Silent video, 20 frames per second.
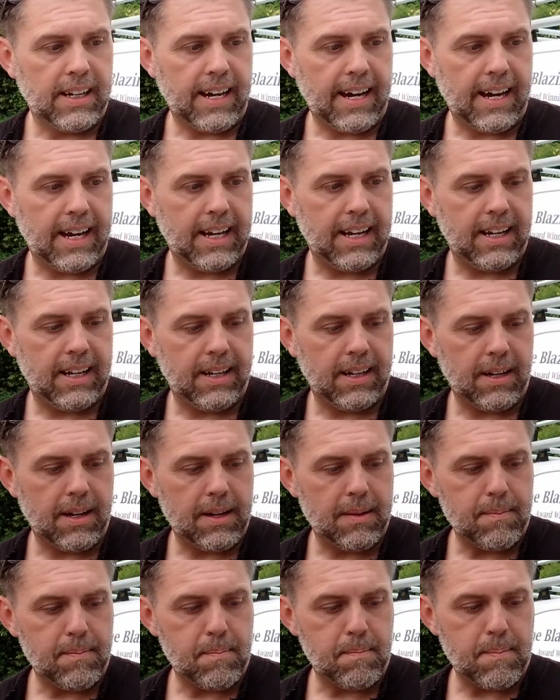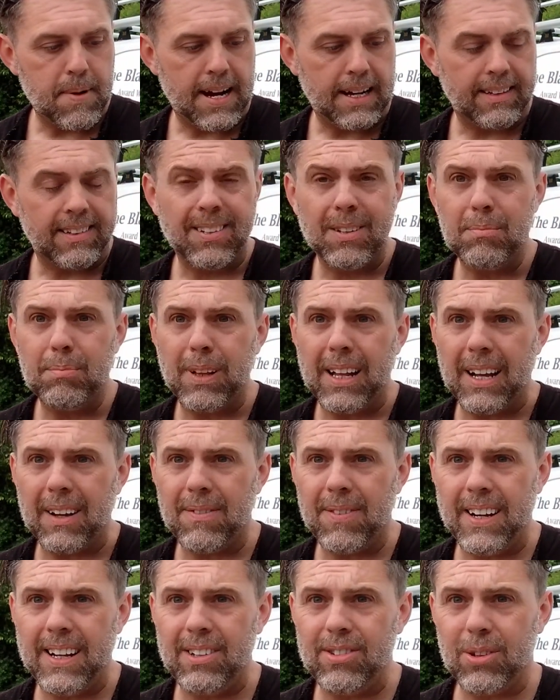a matte black
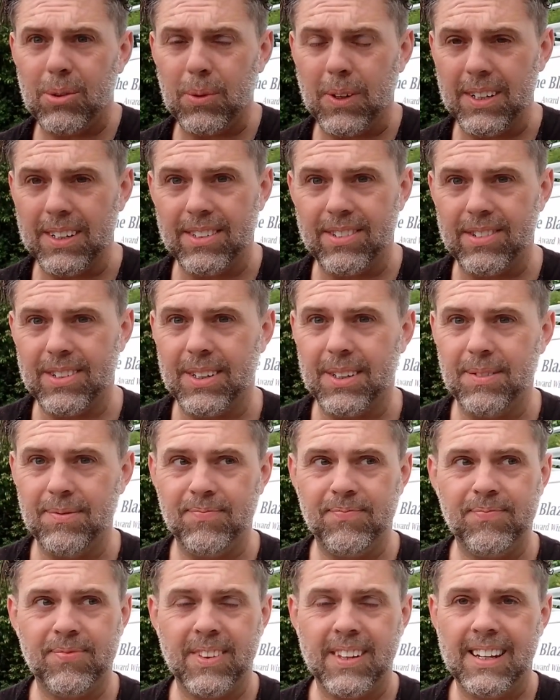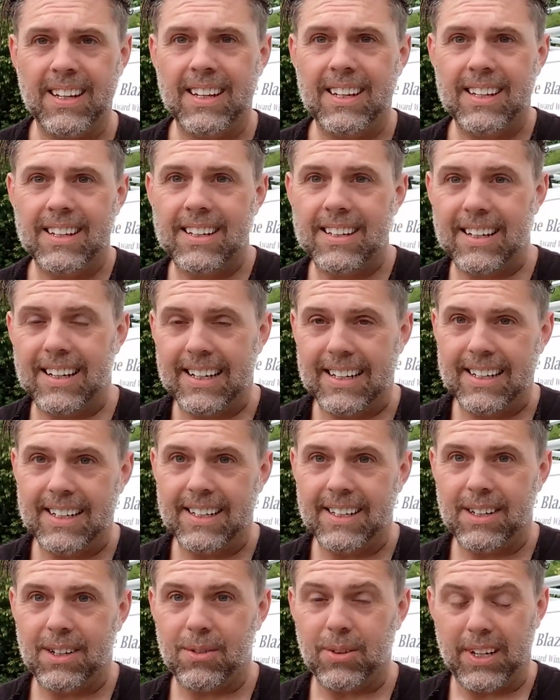finish as well, so
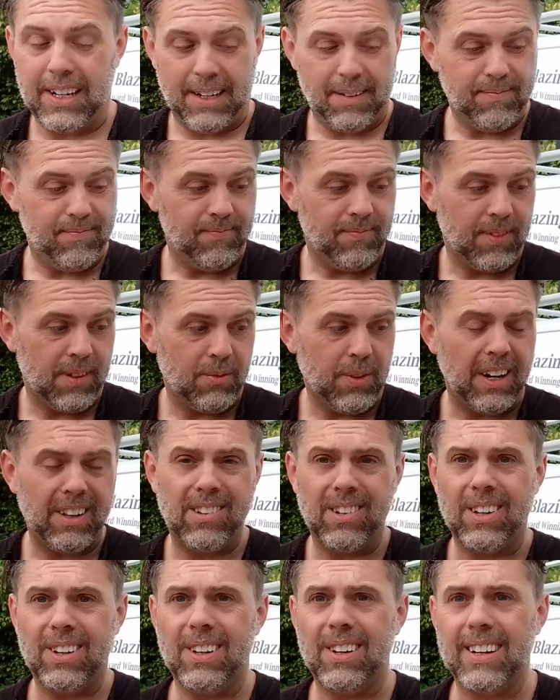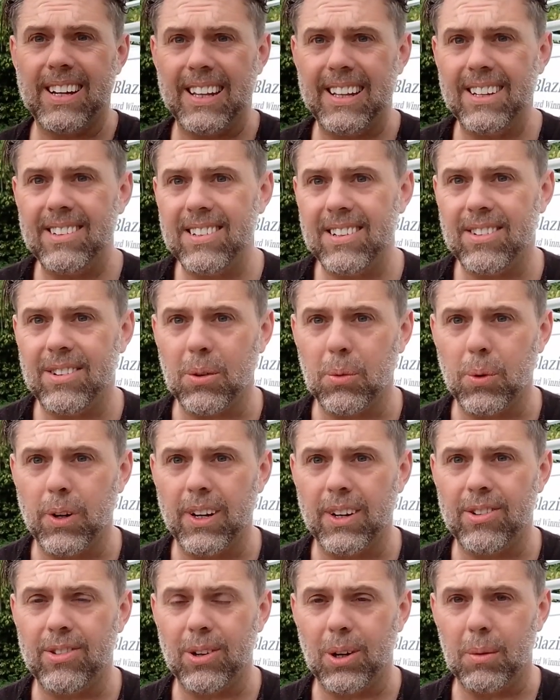great, ready to go. Get these into the
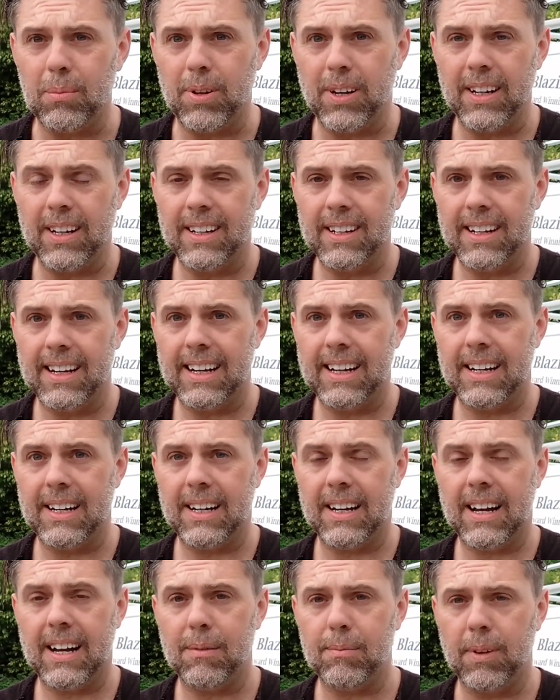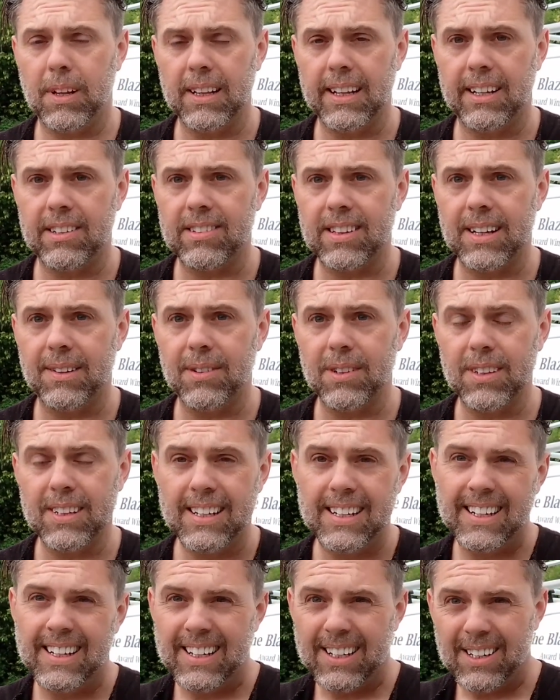workshop, have my lathes level,
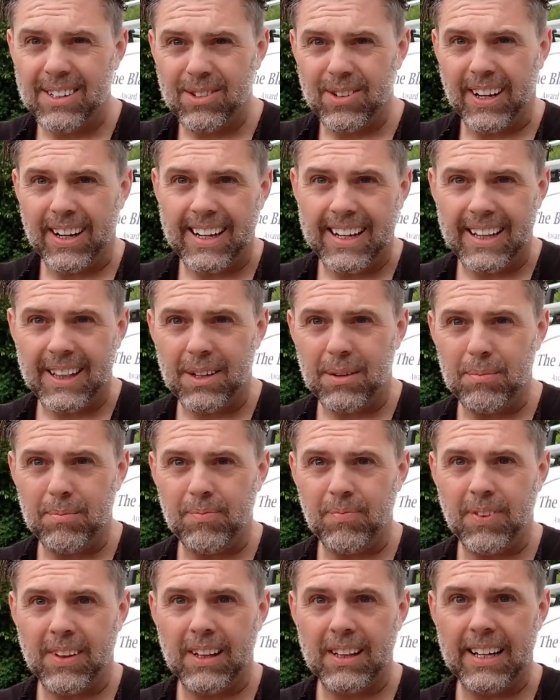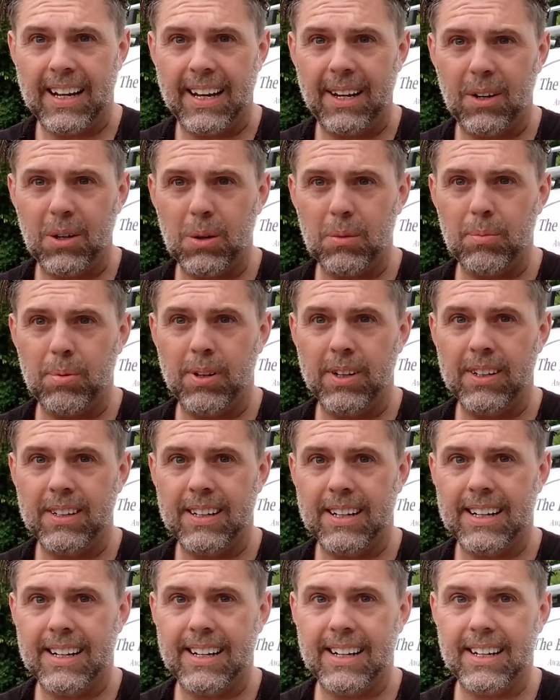try and get them lined up
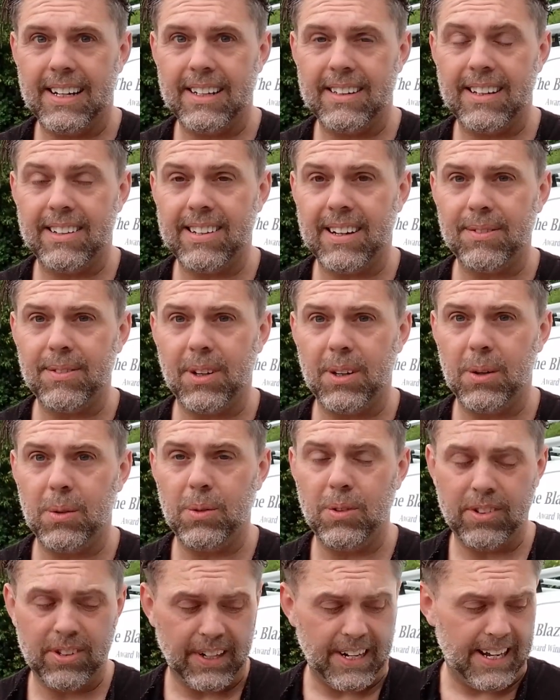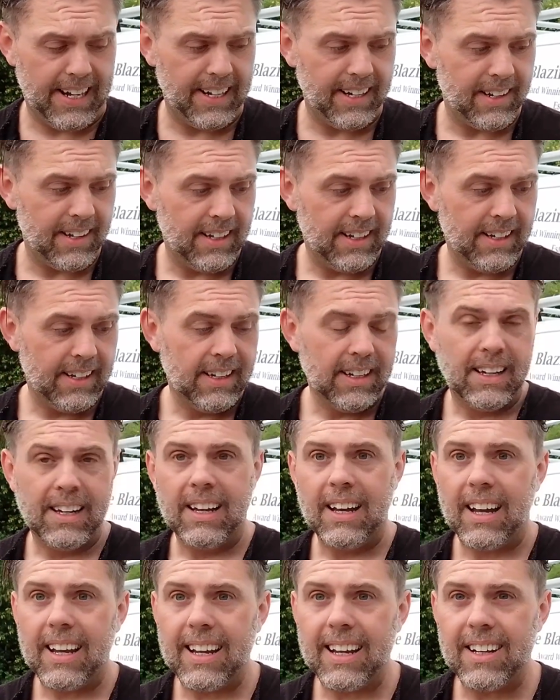this afternoon, tonight,
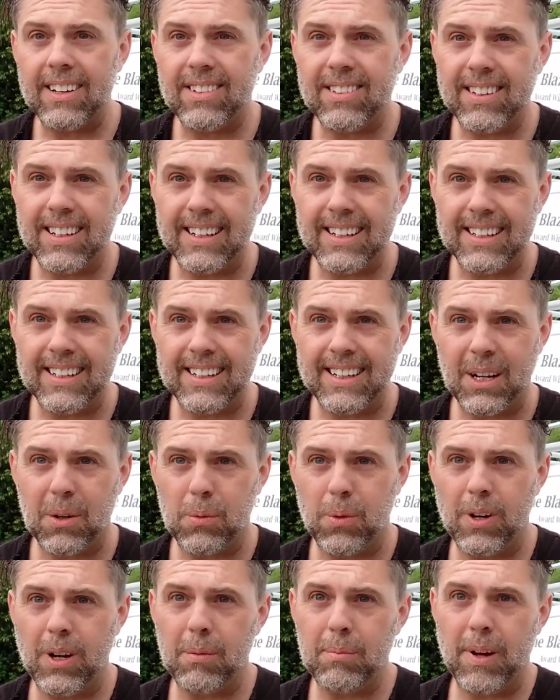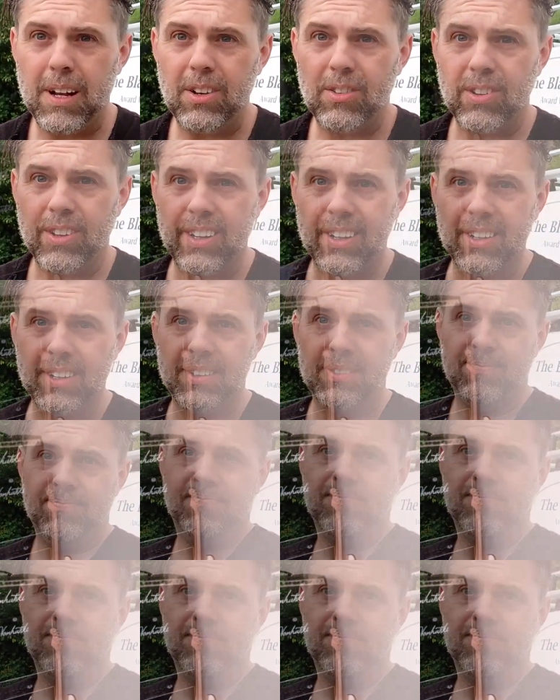and get a workbench on the go.